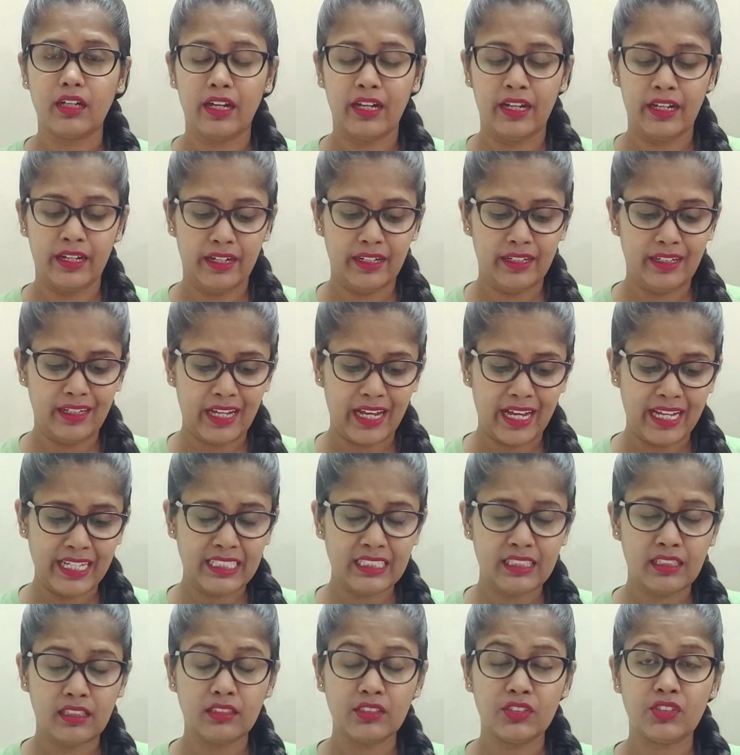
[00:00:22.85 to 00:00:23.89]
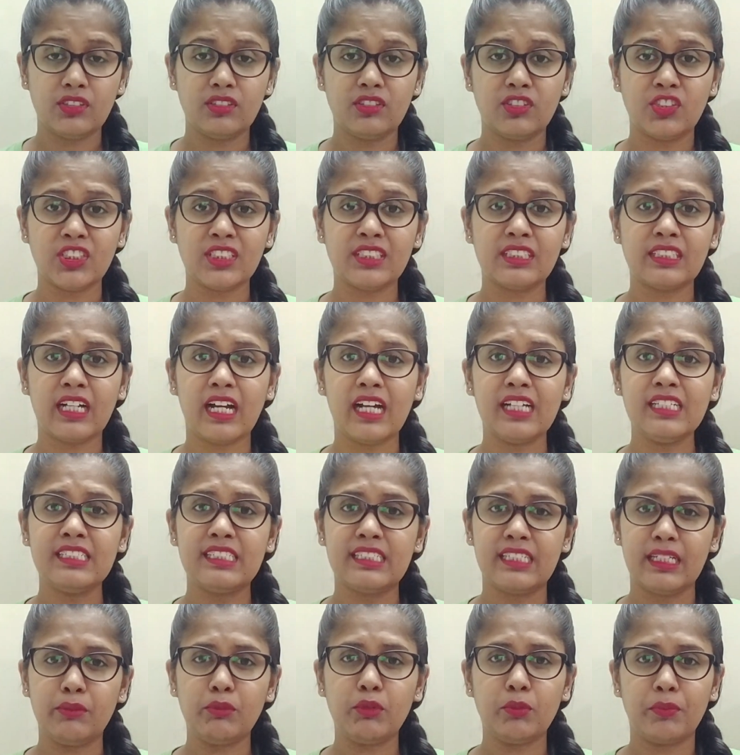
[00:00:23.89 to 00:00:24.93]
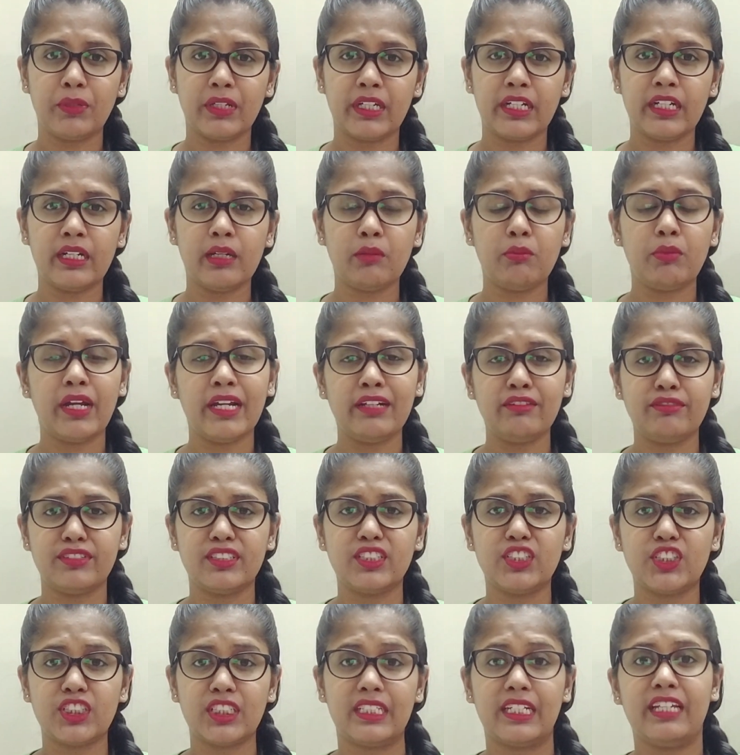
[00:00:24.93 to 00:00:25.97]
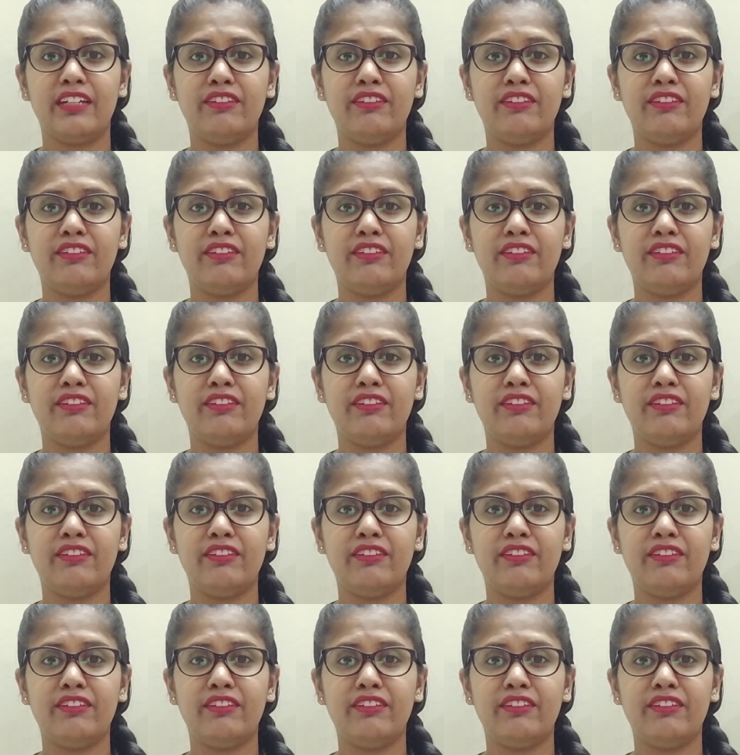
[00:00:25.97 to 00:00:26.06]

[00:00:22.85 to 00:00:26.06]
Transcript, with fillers: and I just can't seem to pick it up and finish it.